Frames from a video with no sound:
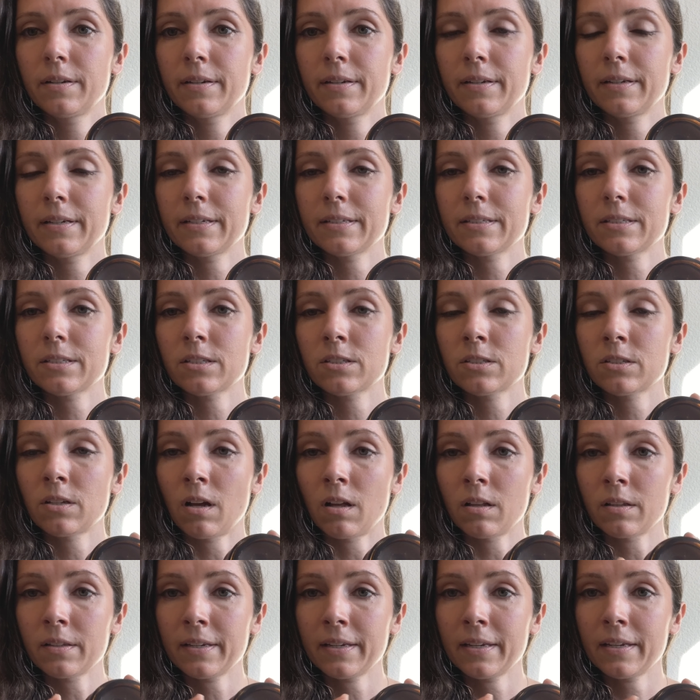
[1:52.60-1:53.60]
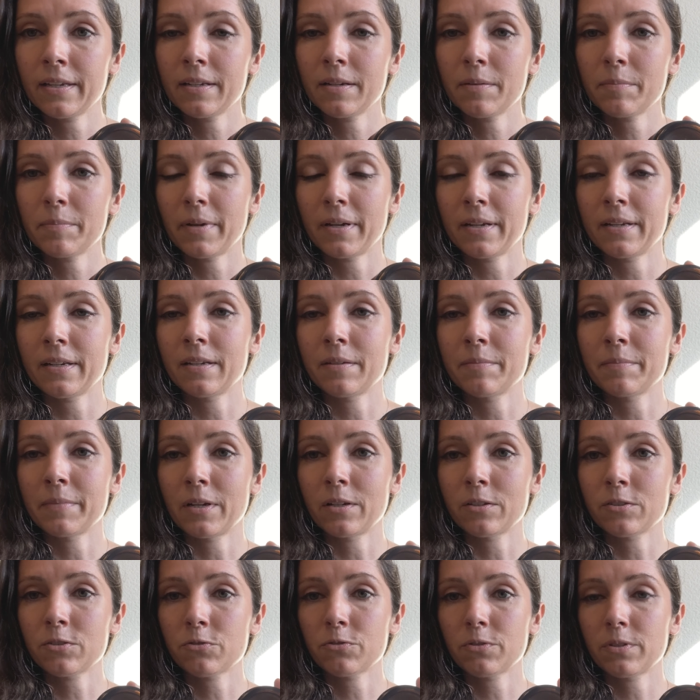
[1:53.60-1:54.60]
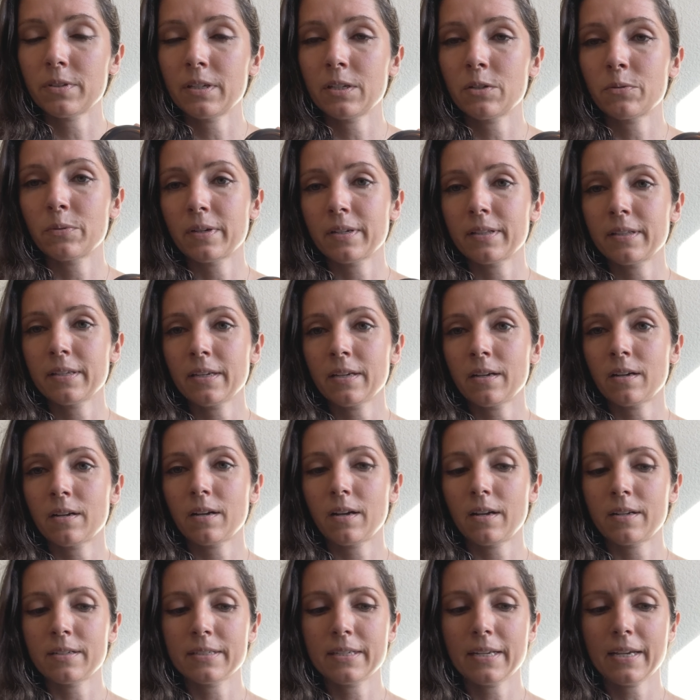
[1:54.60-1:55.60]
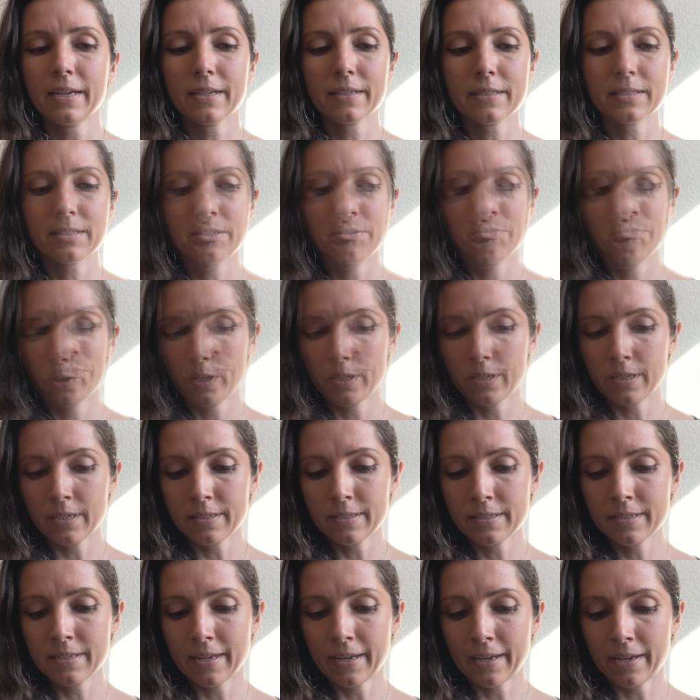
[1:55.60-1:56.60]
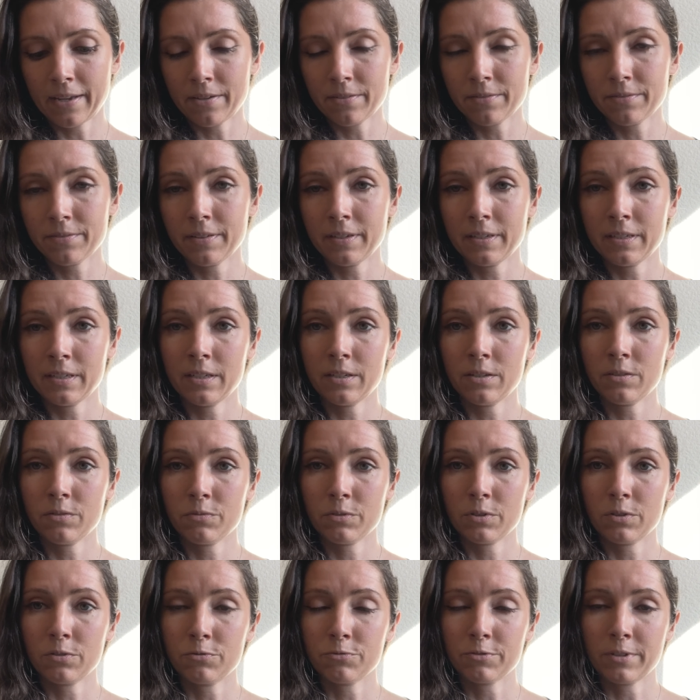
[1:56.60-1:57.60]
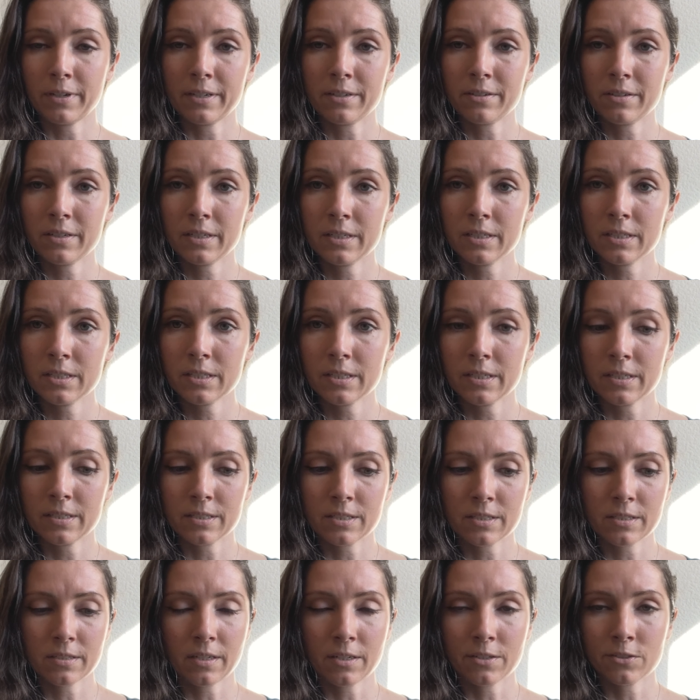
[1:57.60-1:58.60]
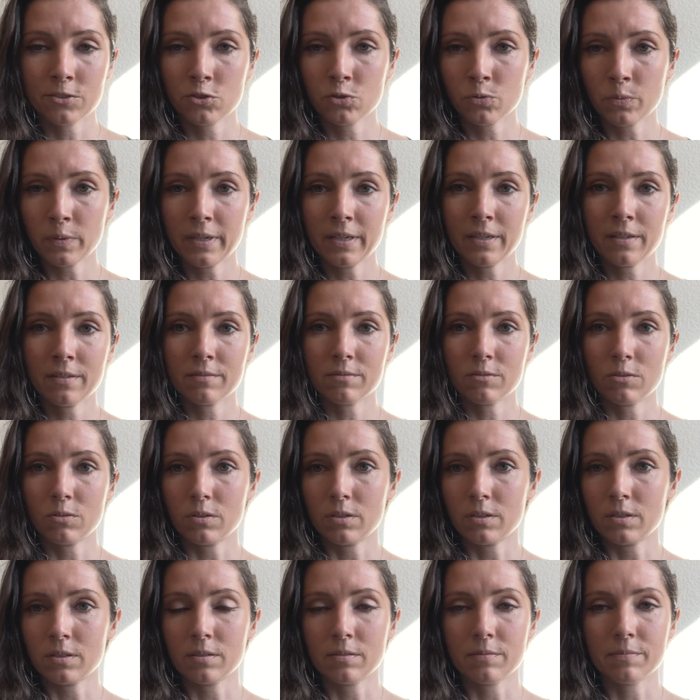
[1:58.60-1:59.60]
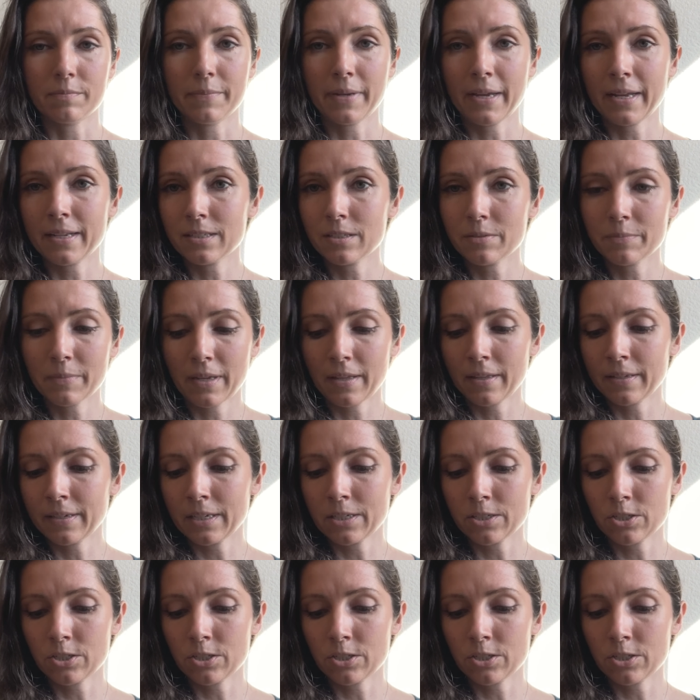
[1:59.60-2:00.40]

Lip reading: It's solid, but it melts really quickly on contact. It doesn't have any real fragrance. It's not sweet or bad smelling.